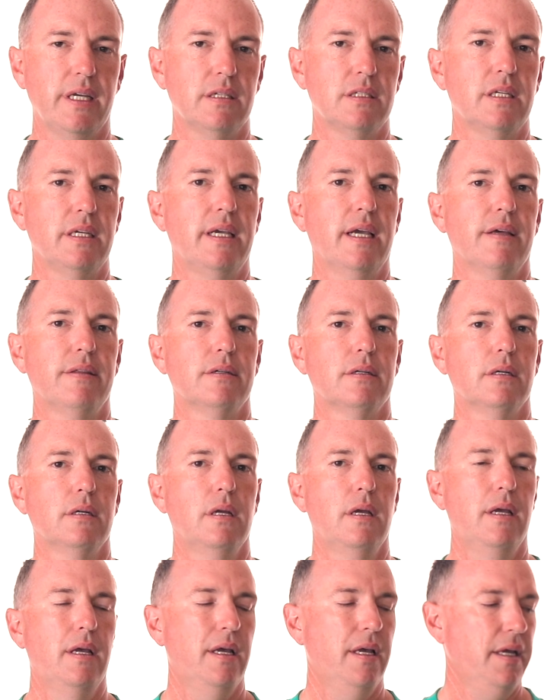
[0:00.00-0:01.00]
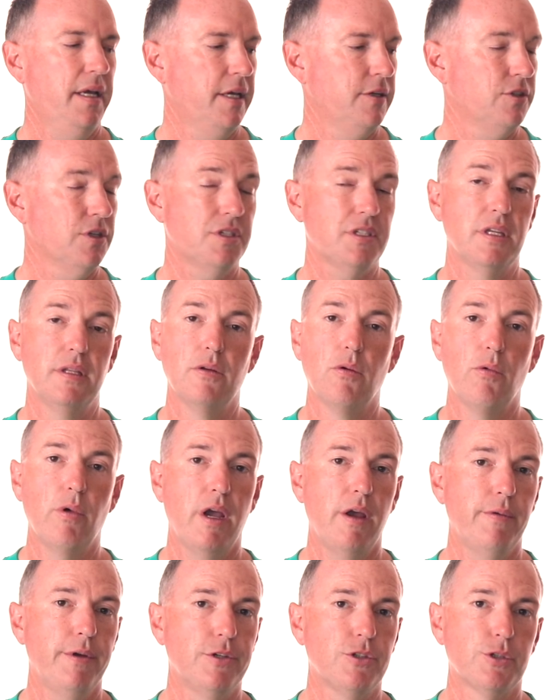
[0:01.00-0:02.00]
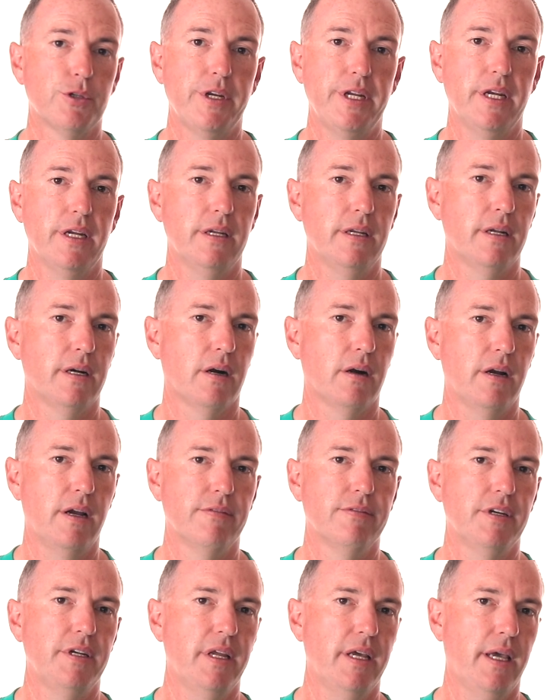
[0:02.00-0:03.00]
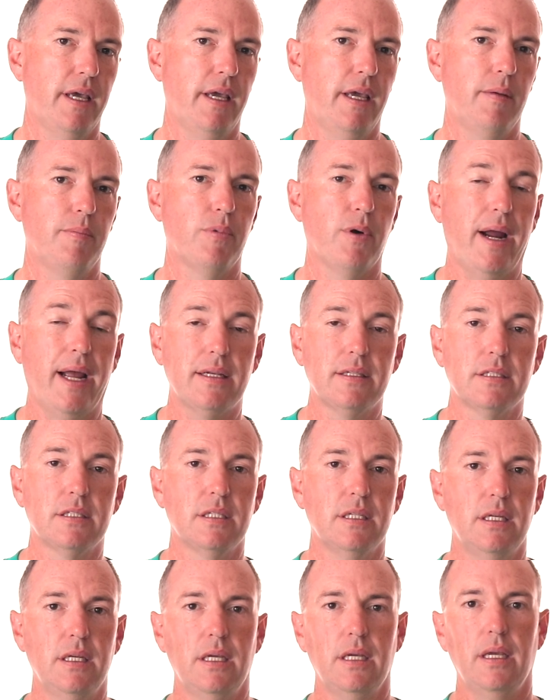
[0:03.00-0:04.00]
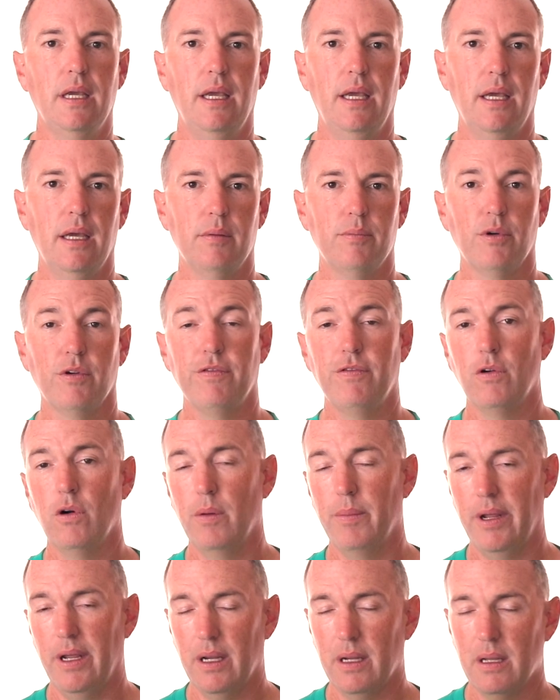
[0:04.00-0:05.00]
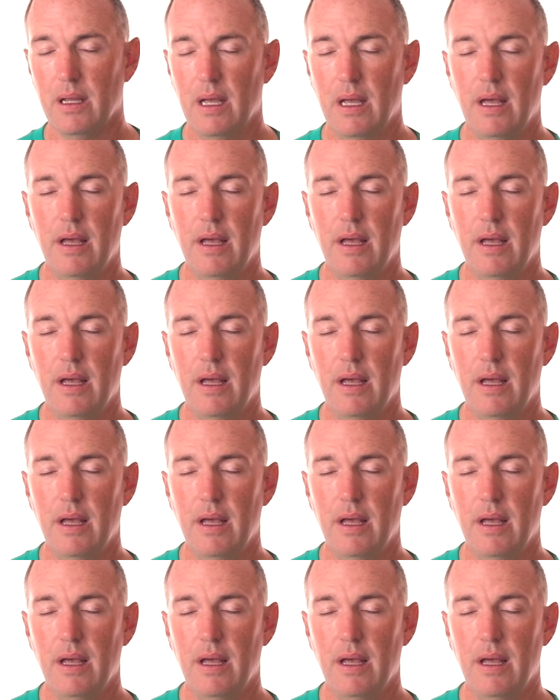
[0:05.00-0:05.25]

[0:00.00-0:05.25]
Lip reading: it together, and just in the way we treat it in our everyday practicing and performing,